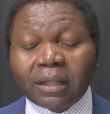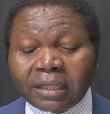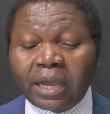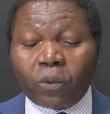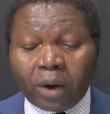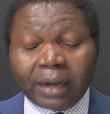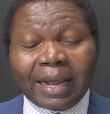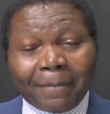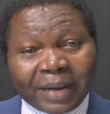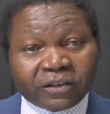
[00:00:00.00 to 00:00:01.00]
They want
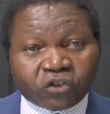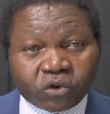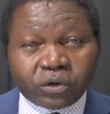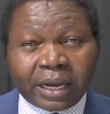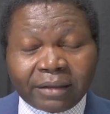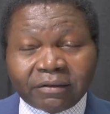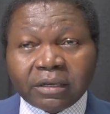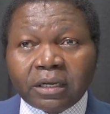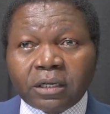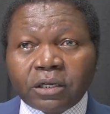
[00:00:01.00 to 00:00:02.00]
Ambazonians
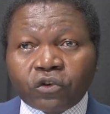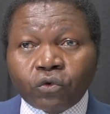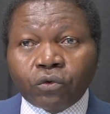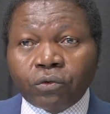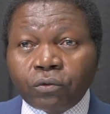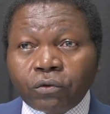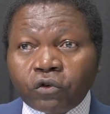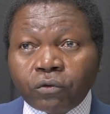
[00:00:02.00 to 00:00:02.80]
to